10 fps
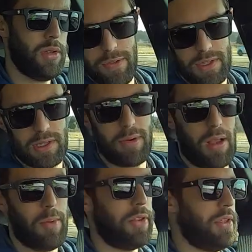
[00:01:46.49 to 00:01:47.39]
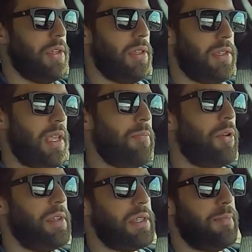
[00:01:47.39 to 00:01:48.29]
This is probably about the same
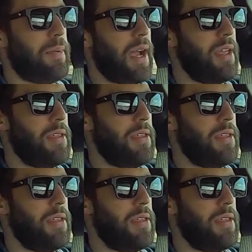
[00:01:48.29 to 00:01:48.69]
price to buy